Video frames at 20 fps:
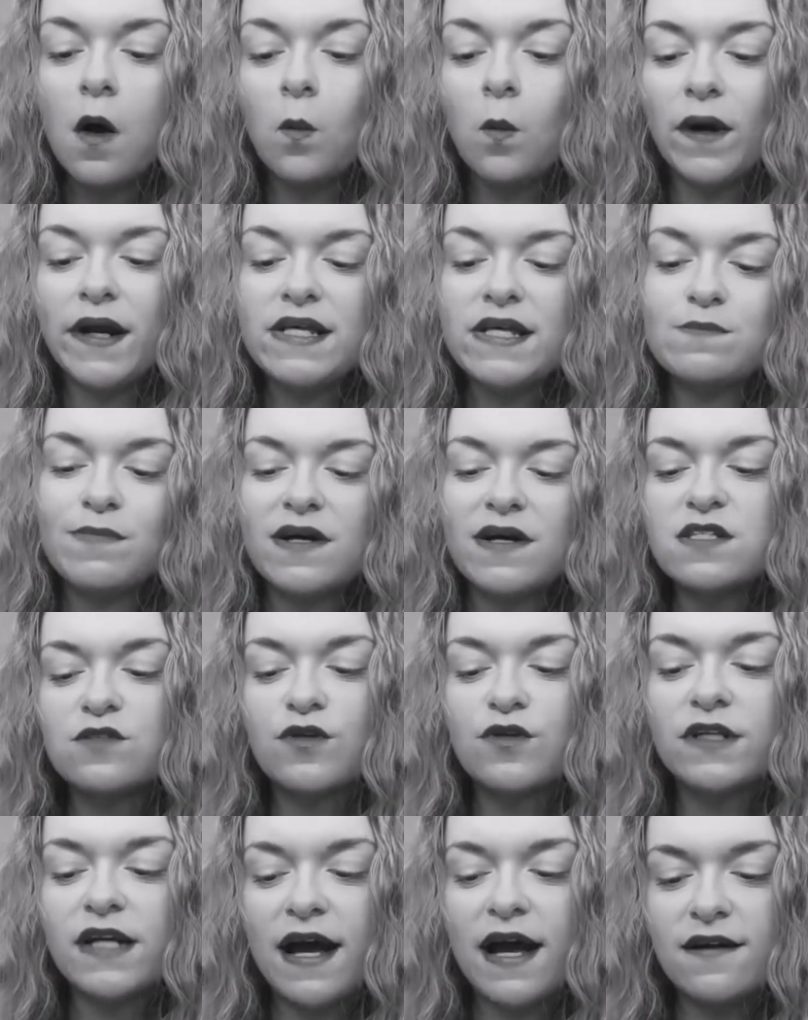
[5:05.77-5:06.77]
When his best
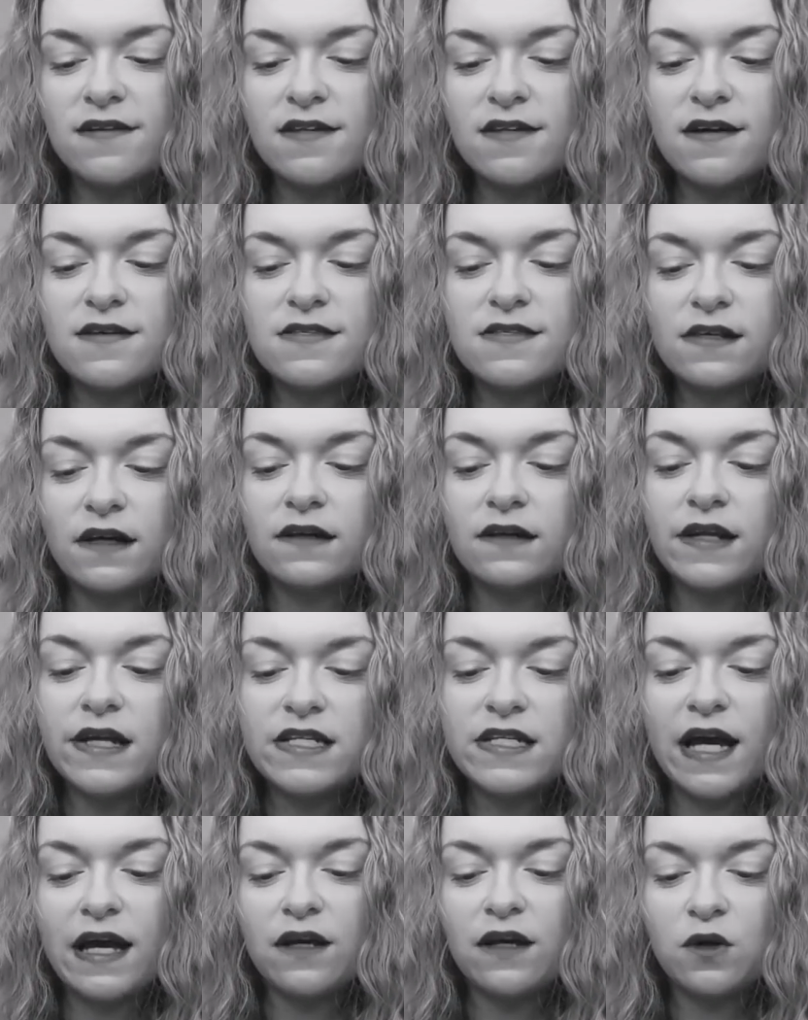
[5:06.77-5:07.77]
friend Hector is suddenly
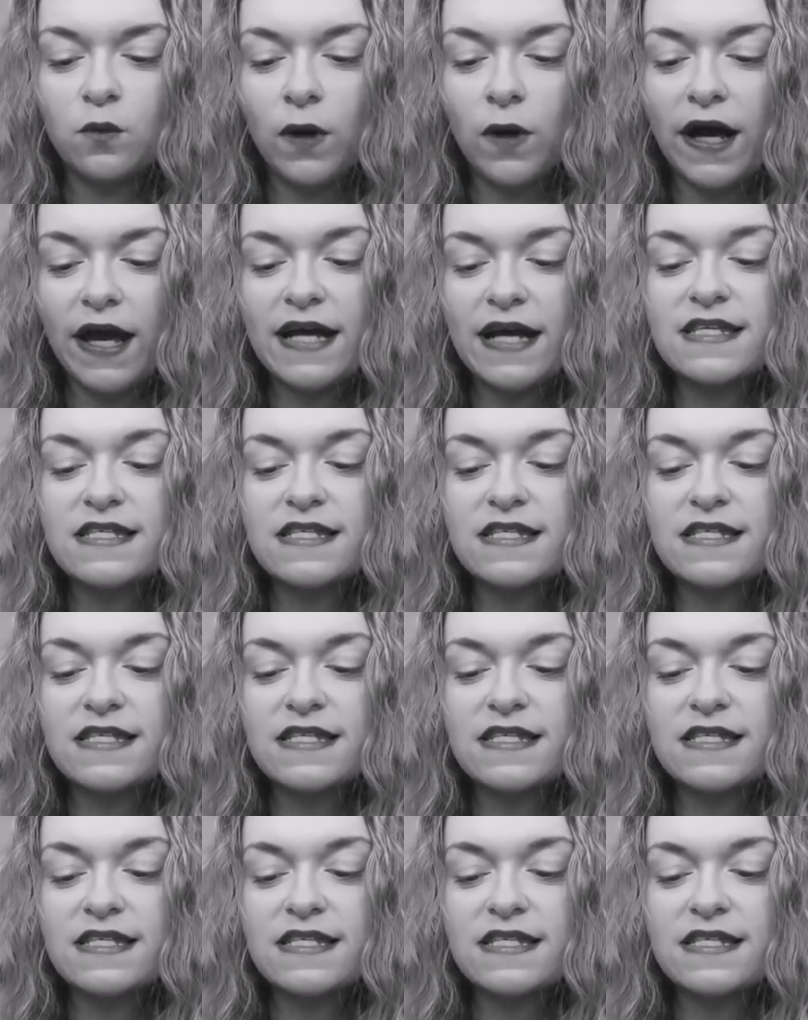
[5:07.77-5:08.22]
taken away,